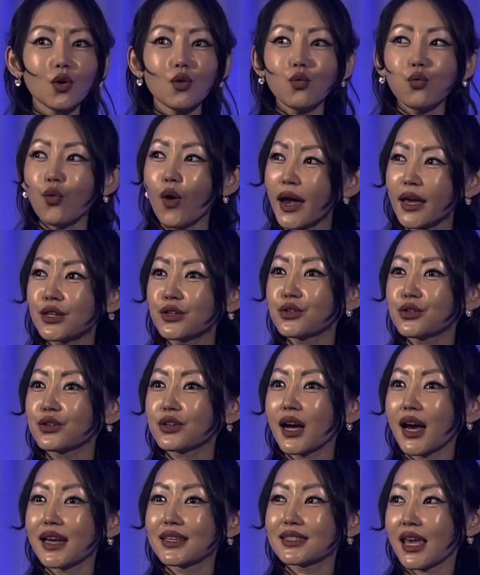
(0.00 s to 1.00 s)
why do you
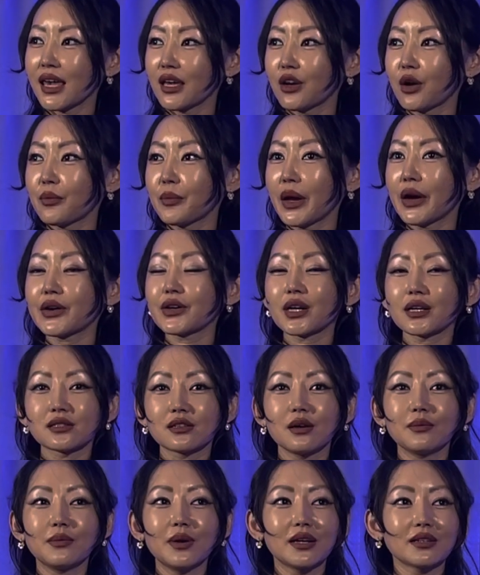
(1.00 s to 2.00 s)
guys hate America
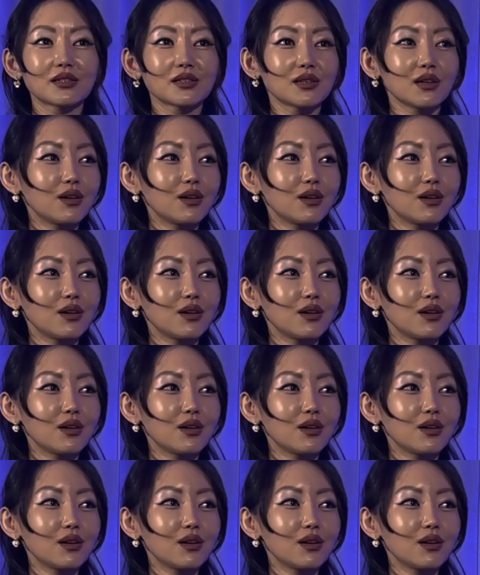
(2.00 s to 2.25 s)
so much?